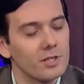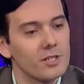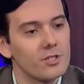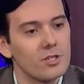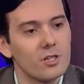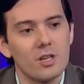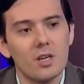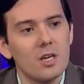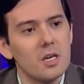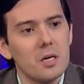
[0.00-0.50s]

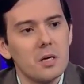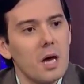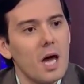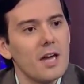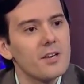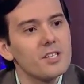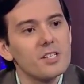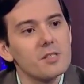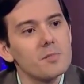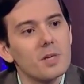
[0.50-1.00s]
inflation.
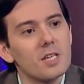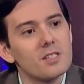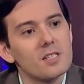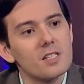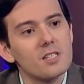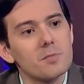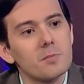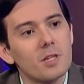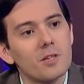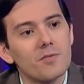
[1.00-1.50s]
It doesn't make
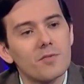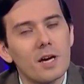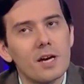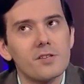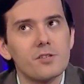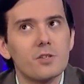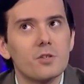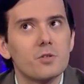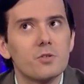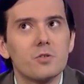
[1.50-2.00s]
sense to me that
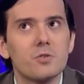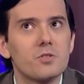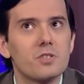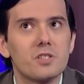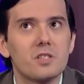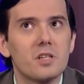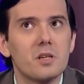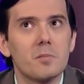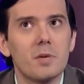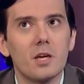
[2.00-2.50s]
Pfizer,
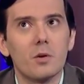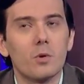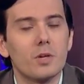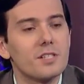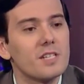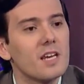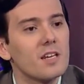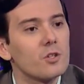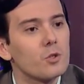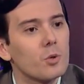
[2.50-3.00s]
who's going to make,
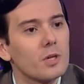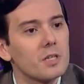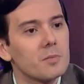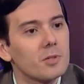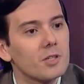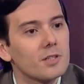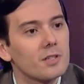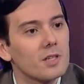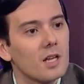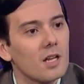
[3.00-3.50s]
what, 10, 20
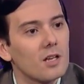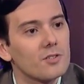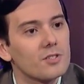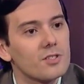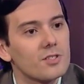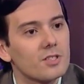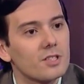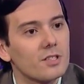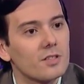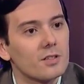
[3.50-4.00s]
billion
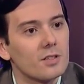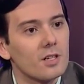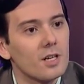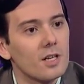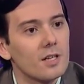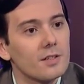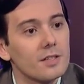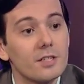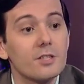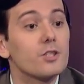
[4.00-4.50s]
dollars this year,
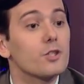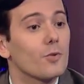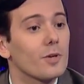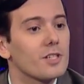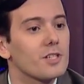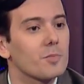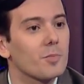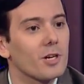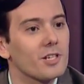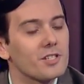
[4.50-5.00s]
needs to
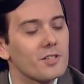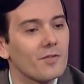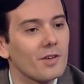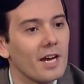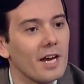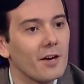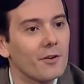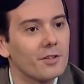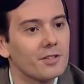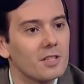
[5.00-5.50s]
raise the price of
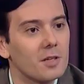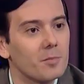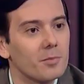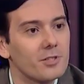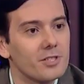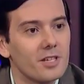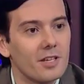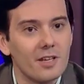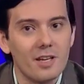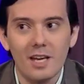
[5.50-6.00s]
Viagra 10%.
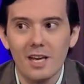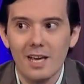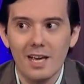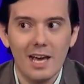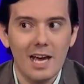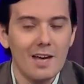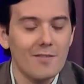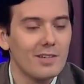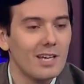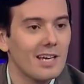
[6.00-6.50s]

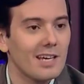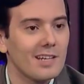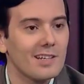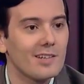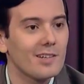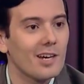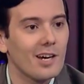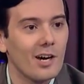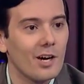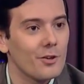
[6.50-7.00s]
I've
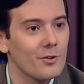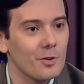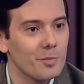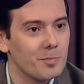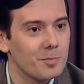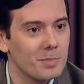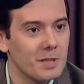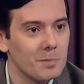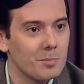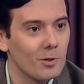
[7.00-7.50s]
got
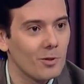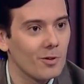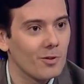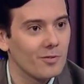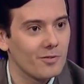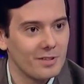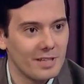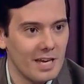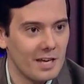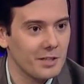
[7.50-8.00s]
100
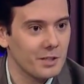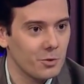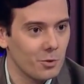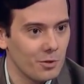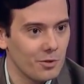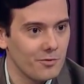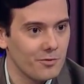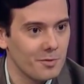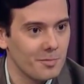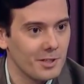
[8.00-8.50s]
people catty
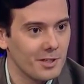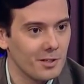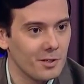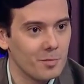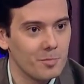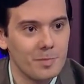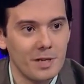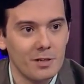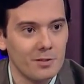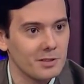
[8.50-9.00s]
corner from
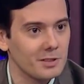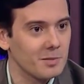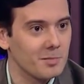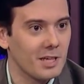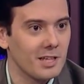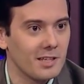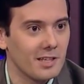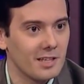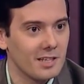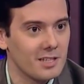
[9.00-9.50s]
here barely
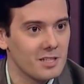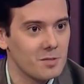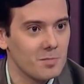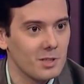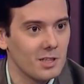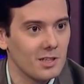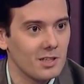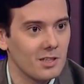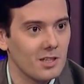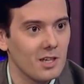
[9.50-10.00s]
making ends
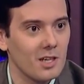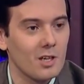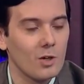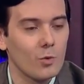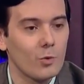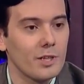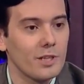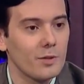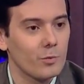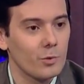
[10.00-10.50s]
meet.
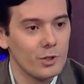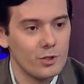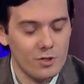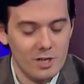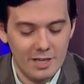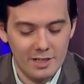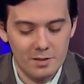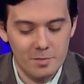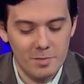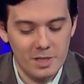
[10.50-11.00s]
We, we're
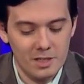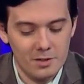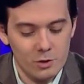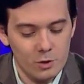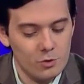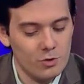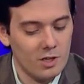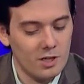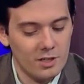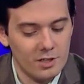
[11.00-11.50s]
trying to make
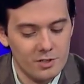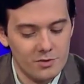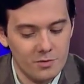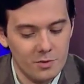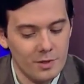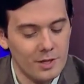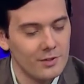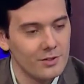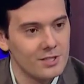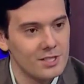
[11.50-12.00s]
new drugs
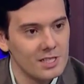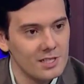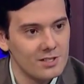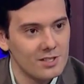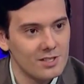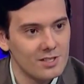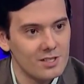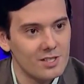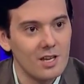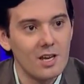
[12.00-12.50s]
for rare
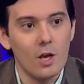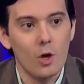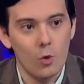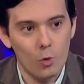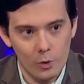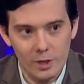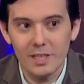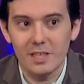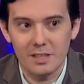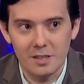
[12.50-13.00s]
diseases.
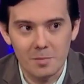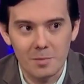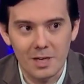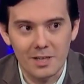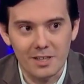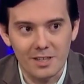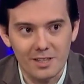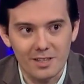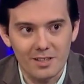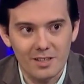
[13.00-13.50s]
We need the
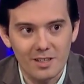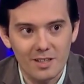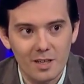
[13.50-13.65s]
money.